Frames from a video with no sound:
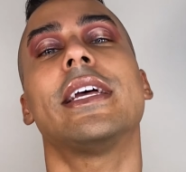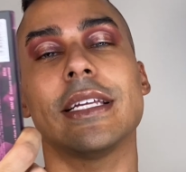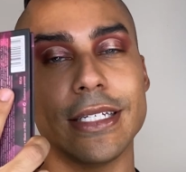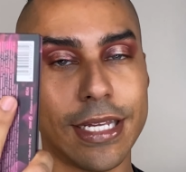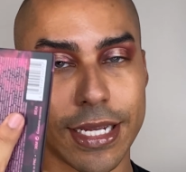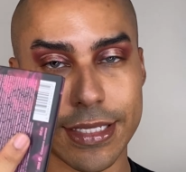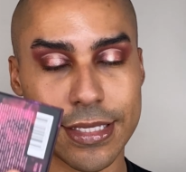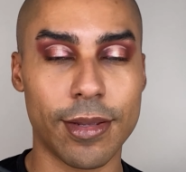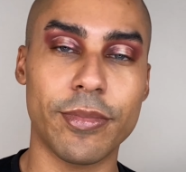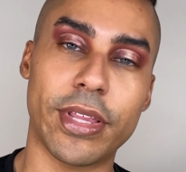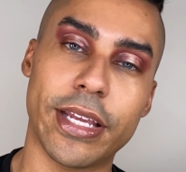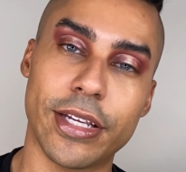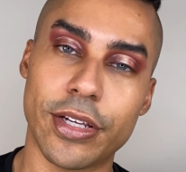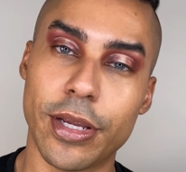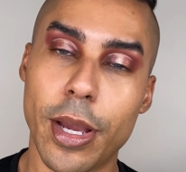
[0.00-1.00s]
get
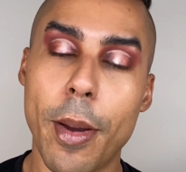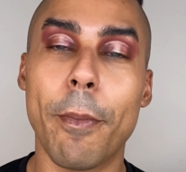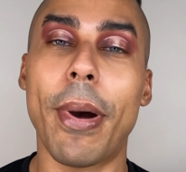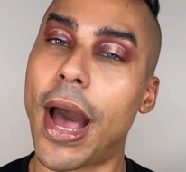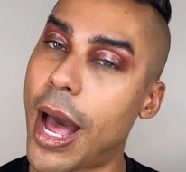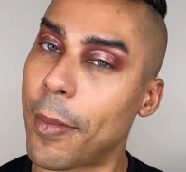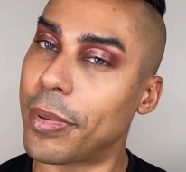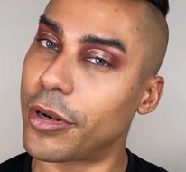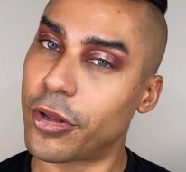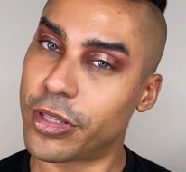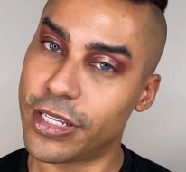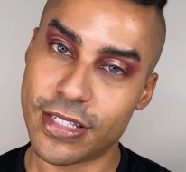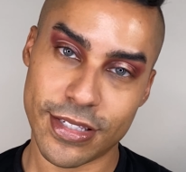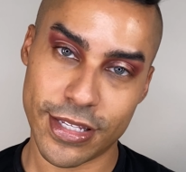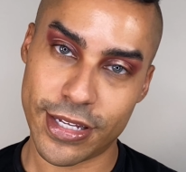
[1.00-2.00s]
something popping on
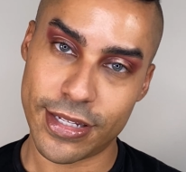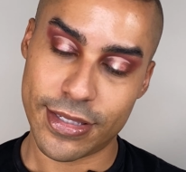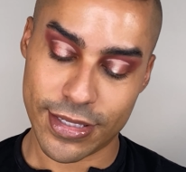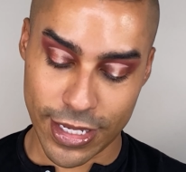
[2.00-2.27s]
these lids.